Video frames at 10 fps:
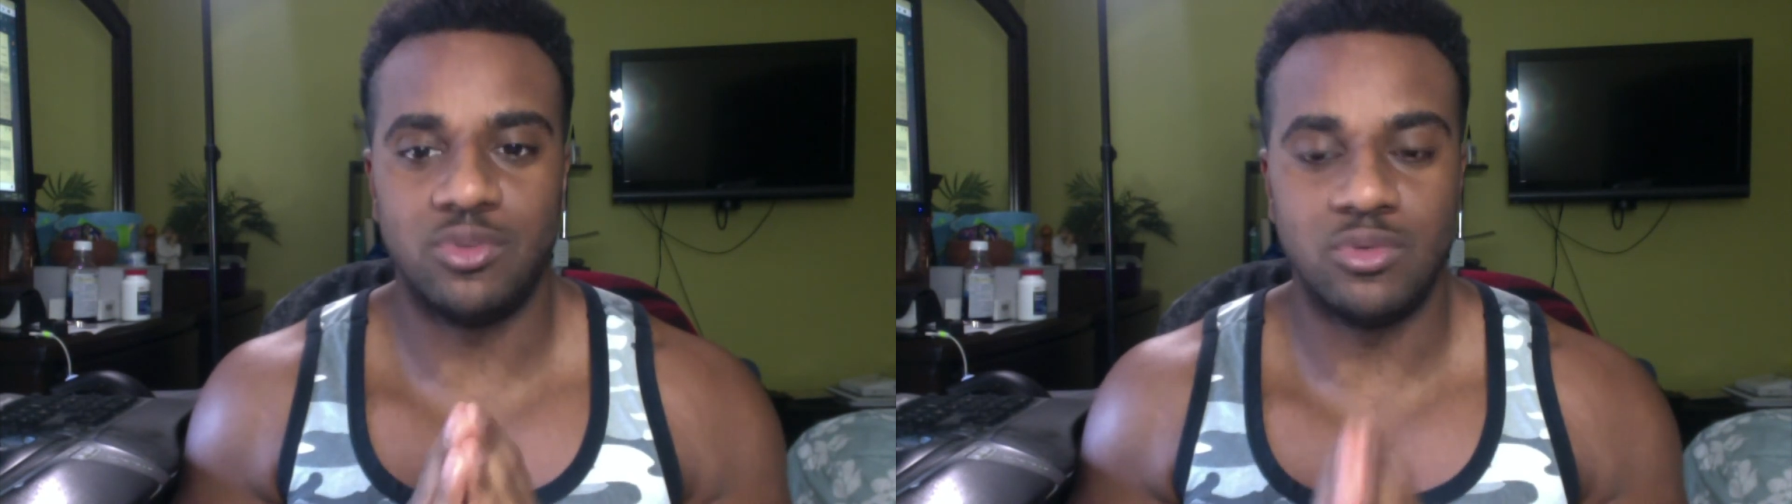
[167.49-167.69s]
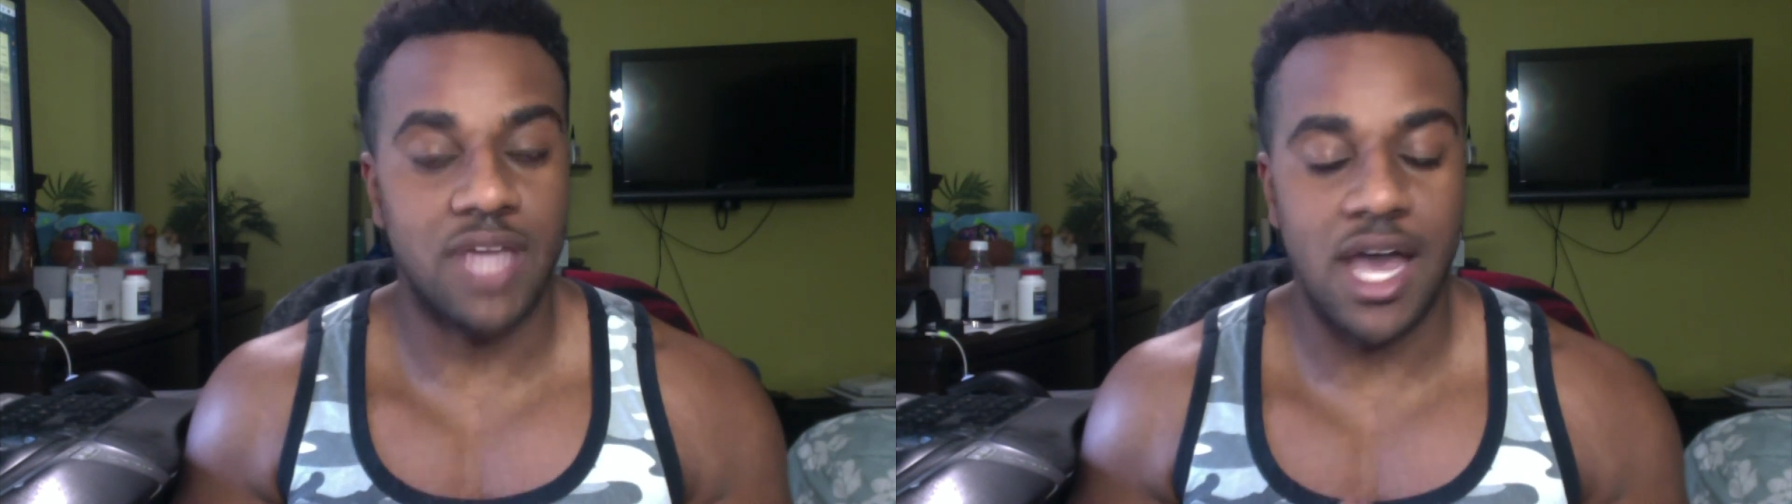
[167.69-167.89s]
Do
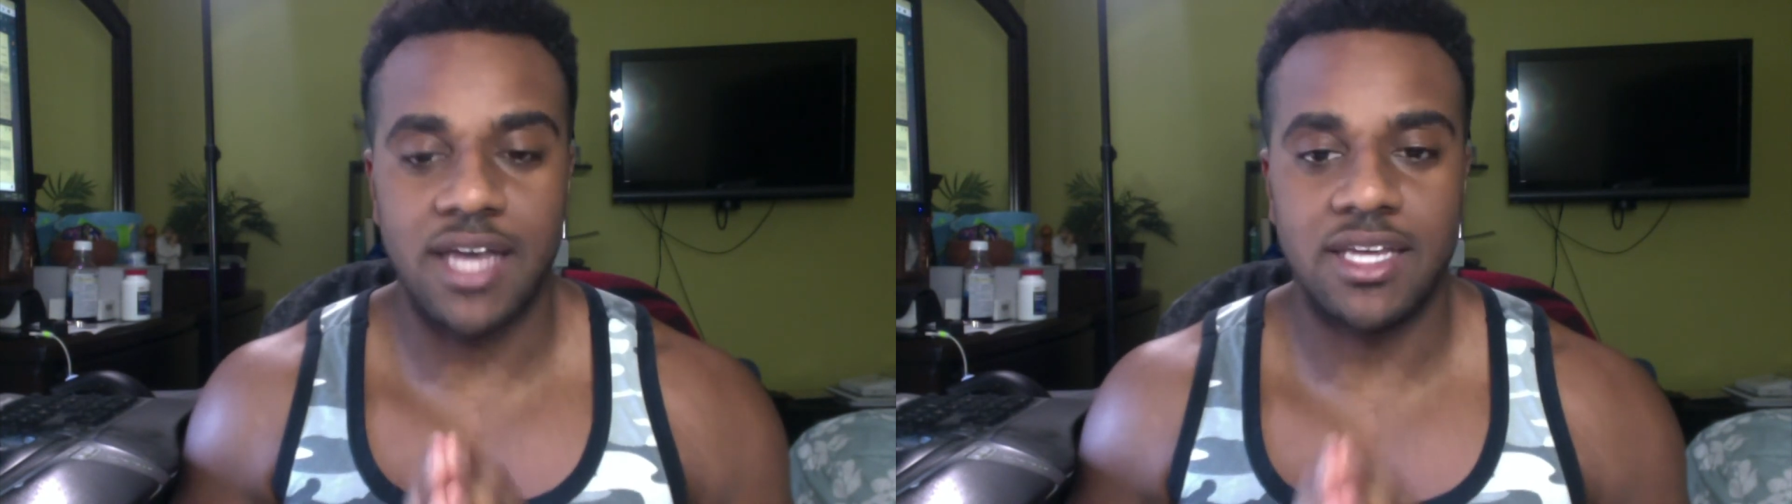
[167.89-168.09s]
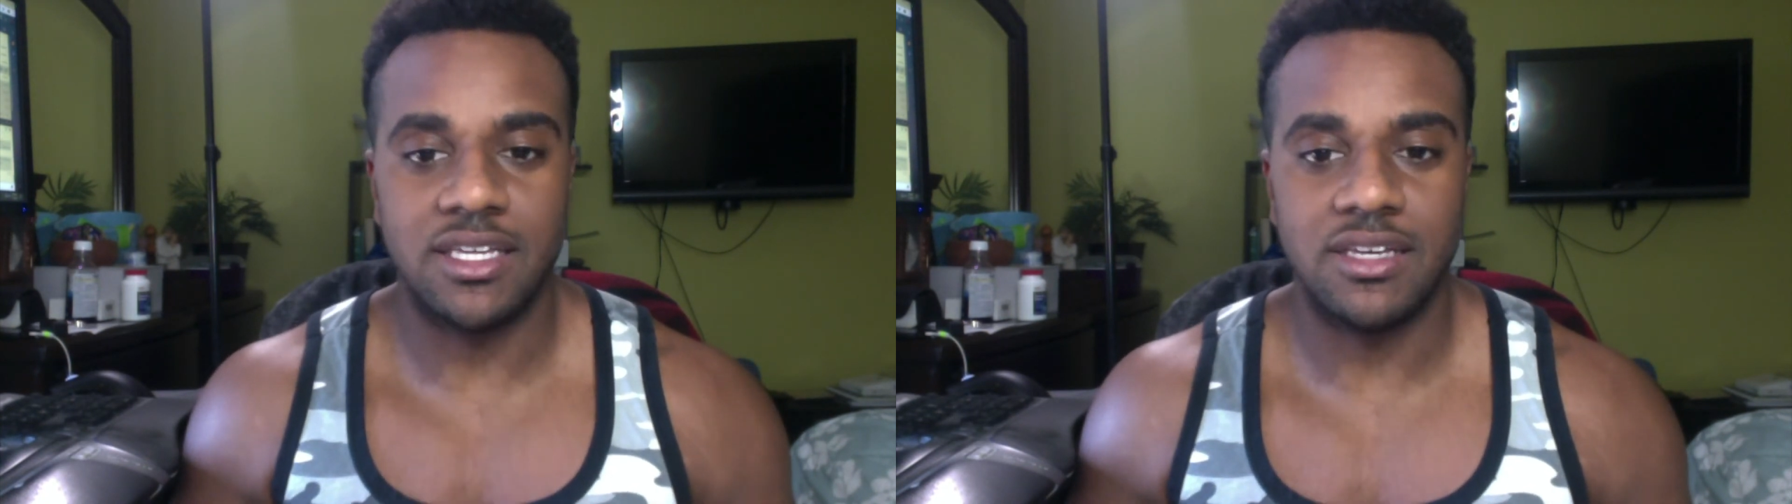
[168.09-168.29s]

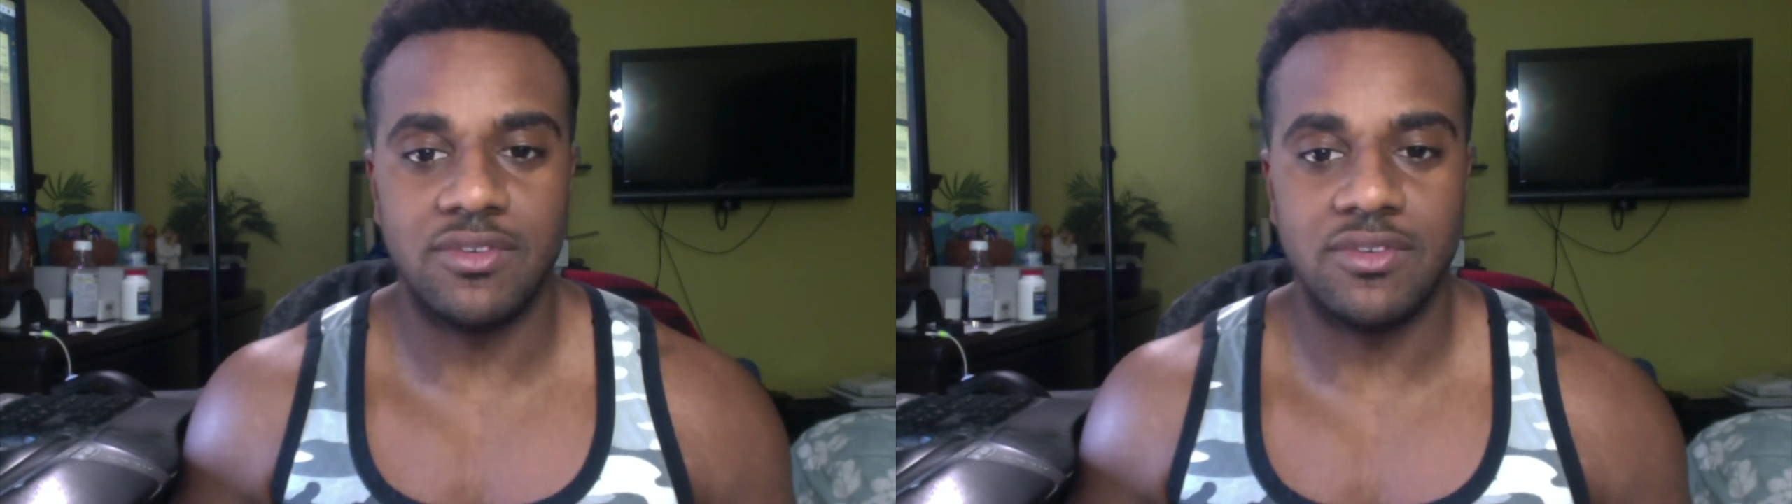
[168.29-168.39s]
not give